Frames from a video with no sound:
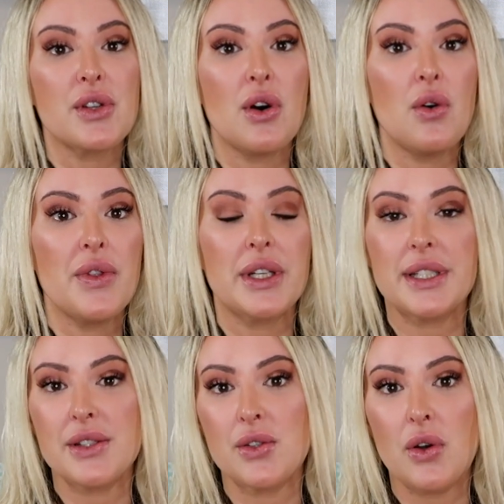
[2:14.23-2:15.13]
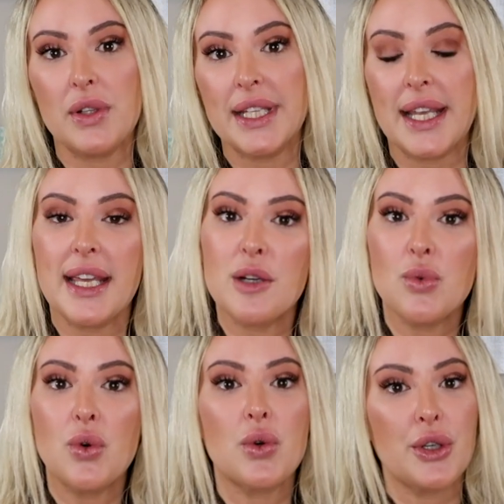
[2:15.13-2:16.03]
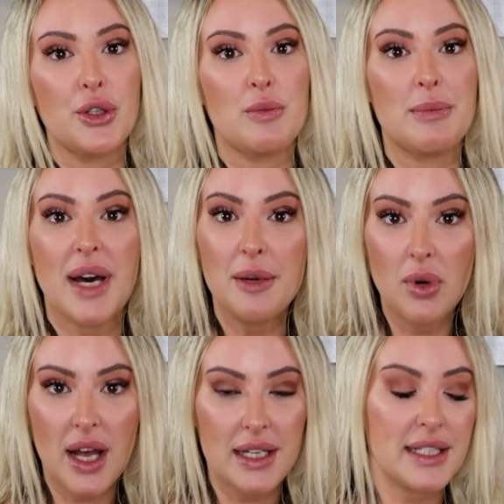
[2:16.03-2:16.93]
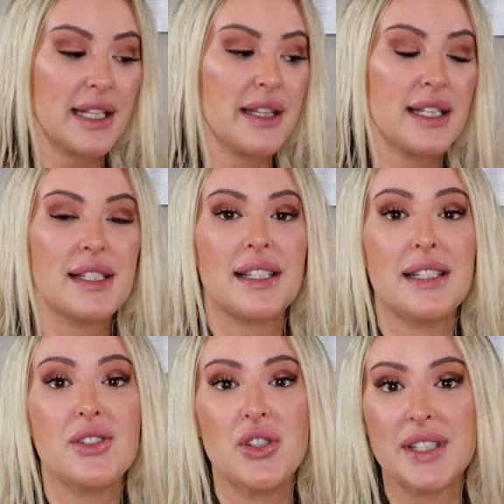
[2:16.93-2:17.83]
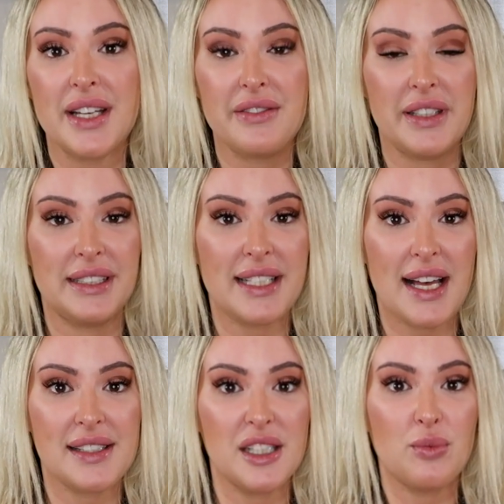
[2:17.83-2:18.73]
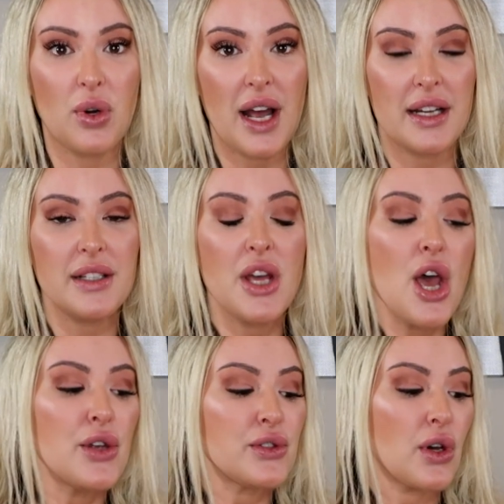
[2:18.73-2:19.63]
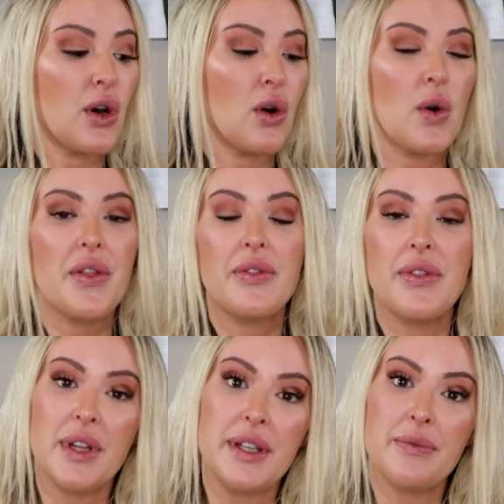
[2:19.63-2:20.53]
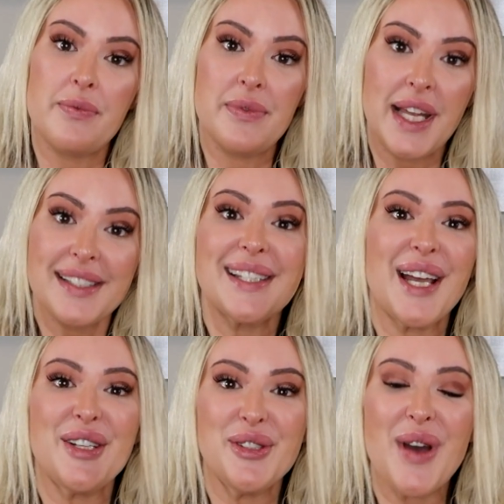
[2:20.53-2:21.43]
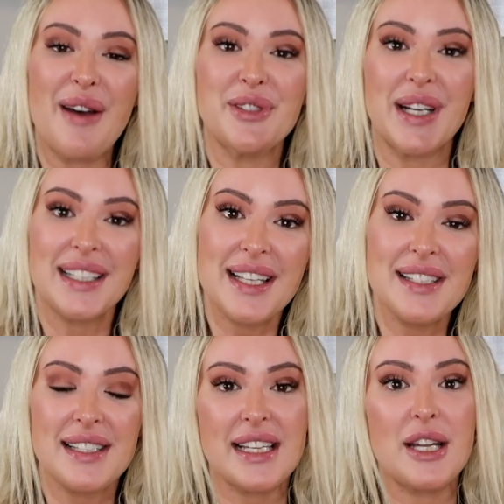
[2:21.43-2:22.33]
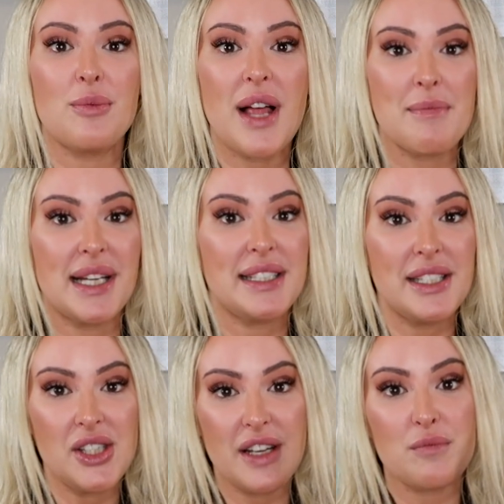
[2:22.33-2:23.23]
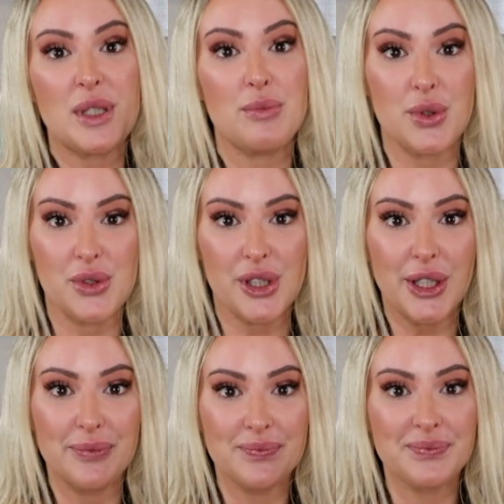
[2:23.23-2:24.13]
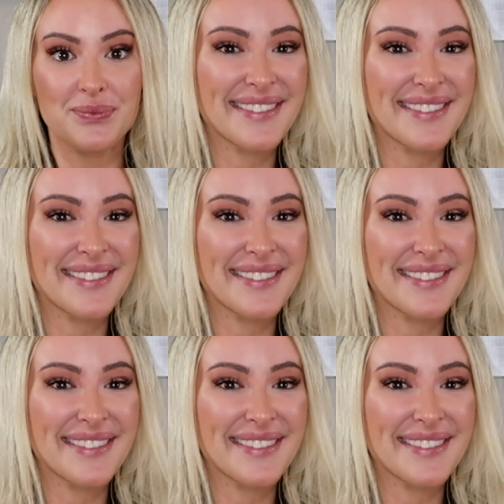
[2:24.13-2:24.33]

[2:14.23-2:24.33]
so there is no like animal or human byproduct in this. It is just a fantastic product. So the next thing I do after I cleanse is I apply my TGFB booster.